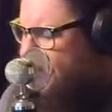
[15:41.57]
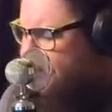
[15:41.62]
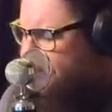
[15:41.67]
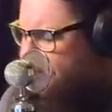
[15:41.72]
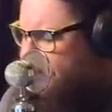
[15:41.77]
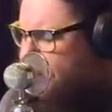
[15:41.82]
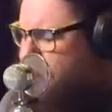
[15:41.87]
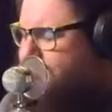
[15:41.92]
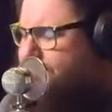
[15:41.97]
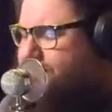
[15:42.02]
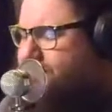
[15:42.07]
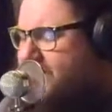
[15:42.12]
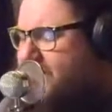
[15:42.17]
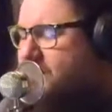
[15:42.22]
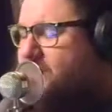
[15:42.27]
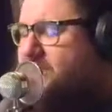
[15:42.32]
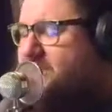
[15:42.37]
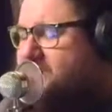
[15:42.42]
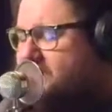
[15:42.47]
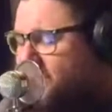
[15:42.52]
But
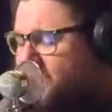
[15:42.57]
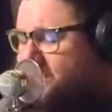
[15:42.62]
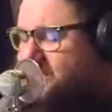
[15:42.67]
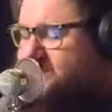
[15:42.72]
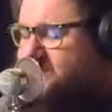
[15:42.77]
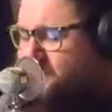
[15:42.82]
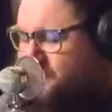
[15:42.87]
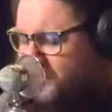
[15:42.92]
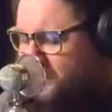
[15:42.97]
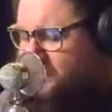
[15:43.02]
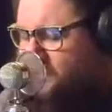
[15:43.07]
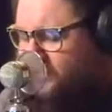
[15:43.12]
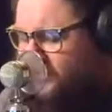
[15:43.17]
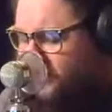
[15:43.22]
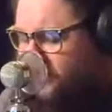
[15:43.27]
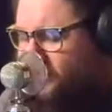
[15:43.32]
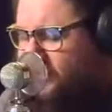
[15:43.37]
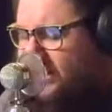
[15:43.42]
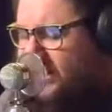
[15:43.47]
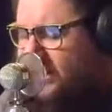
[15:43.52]
they would talk to people.
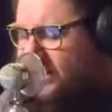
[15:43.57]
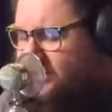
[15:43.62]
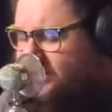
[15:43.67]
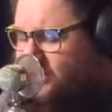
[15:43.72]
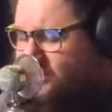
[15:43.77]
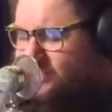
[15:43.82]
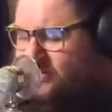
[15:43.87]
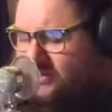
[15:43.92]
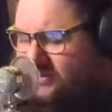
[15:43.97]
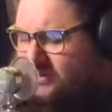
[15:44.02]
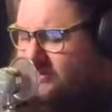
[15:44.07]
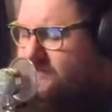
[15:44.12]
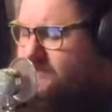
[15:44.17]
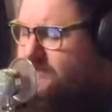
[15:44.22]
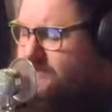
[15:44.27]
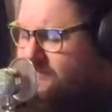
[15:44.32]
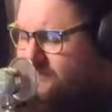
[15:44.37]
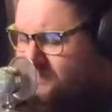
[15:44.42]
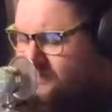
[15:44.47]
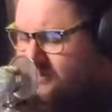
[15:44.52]
They would handle
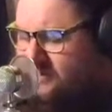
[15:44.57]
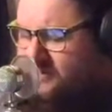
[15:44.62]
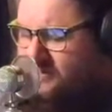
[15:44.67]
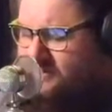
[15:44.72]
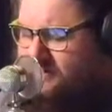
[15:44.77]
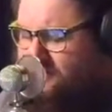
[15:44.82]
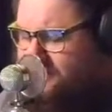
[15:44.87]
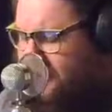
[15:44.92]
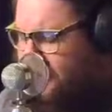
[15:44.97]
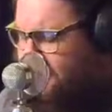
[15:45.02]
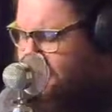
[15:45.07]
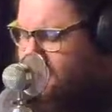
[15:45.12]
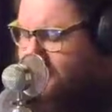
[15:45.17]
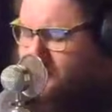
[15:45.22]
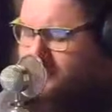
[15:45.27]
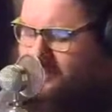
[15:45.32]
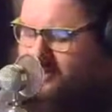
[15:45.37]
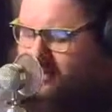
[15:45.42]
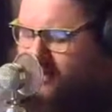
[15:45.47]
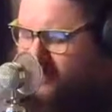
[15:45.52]
the people
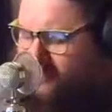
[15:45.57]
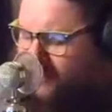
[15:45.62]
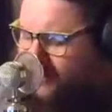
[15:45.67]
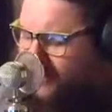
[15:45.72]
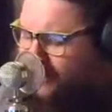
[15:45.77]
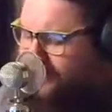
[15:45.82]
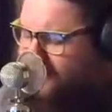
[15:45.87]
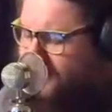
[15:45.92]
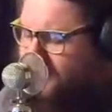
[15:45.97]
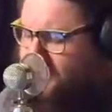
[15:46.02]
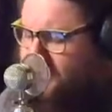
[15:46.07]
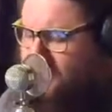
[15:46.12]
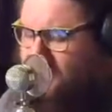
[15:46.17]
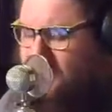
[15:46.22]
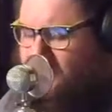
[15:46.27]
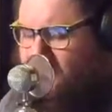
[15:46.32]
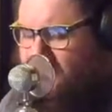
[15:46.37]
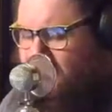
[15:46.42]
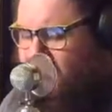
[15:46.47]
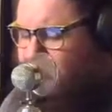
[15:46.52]
who would come up and,
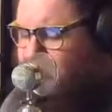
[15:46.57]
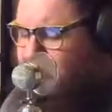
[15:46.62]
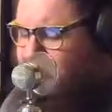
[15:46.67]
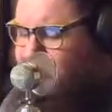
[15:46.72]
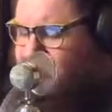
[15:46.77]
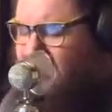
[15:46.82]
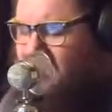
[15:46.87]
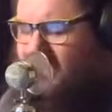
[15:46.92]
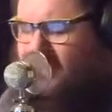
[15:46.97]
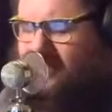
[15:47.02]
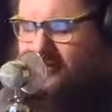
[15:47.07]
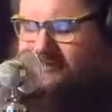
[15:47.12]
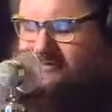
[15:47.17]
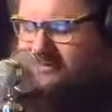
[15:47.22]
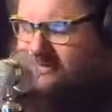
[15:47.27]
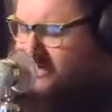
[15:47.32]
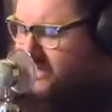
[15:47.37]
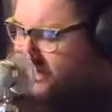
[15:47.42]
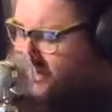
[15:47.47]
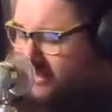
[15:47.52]
the good
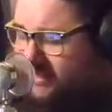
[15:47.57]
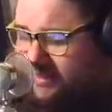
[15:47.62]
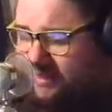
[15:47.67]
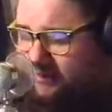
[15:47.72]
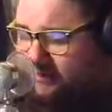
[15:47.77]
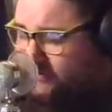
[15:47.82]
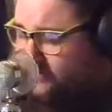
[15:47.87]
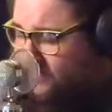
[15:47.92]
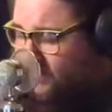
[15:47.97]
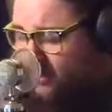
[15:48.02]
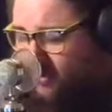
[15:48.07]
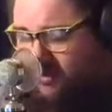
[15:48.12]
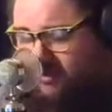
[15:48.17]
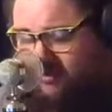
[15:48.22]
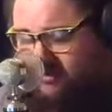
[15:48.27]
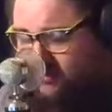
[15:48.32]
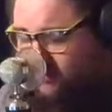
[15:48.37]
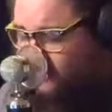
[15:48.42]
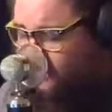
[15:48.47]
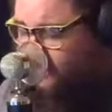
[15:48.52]
jobs and, hey, that was
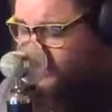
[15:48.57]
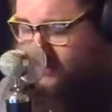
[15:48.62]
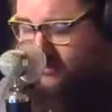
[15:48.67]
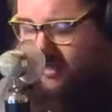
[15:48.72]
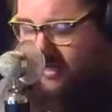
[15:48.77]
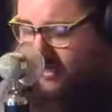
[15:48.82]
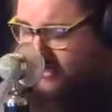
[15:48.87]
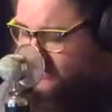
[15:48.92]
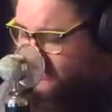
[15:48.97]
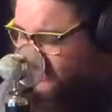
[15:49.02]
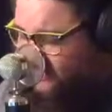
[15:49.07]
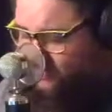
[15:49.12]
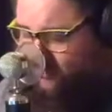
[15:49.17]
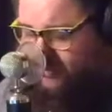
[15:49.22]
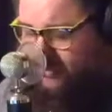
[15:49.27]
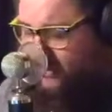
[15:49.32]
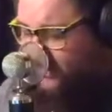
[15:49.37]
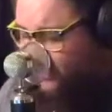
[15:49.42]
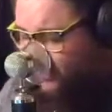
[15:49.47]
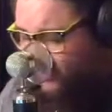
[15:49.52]
awesome. You guys did
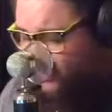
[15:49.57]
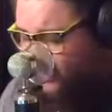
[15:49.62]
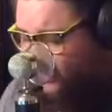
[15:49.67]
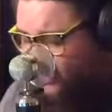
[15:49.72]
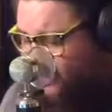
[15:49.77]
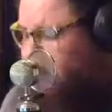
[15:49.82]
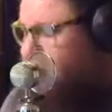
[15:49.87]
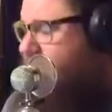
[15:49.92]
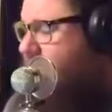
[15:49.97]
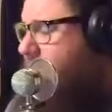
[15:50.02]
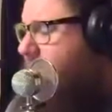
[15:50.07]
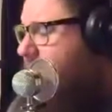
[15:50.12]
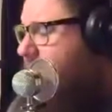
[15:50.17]
really good.